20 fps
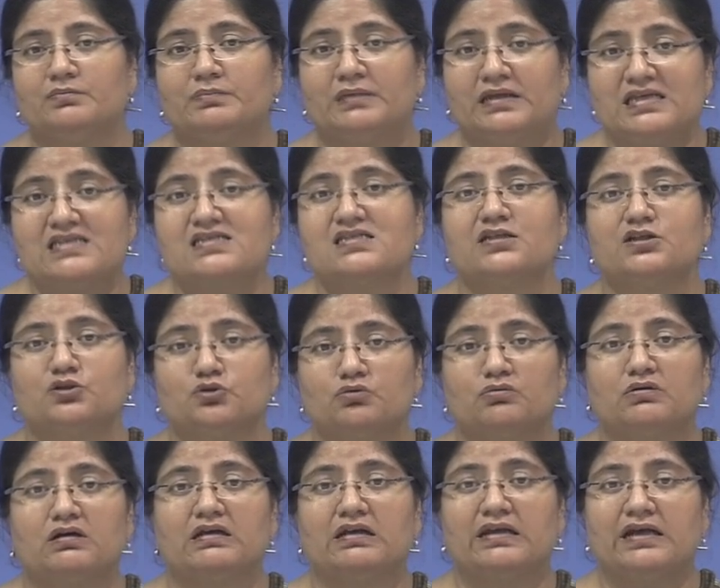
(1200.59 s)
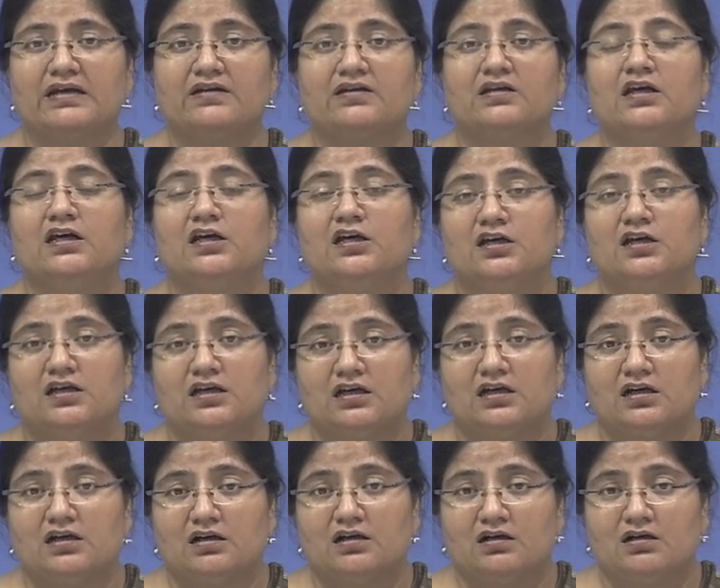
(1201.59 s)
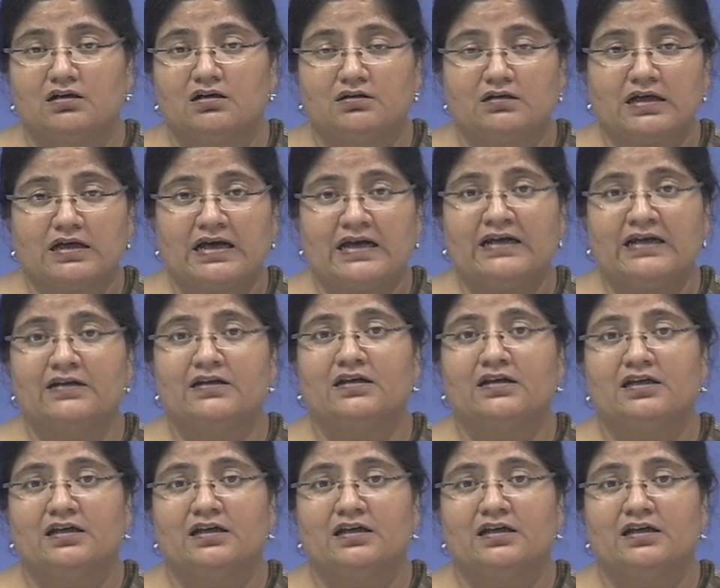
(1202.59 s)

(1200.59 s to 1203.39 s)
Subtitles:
easy to collect and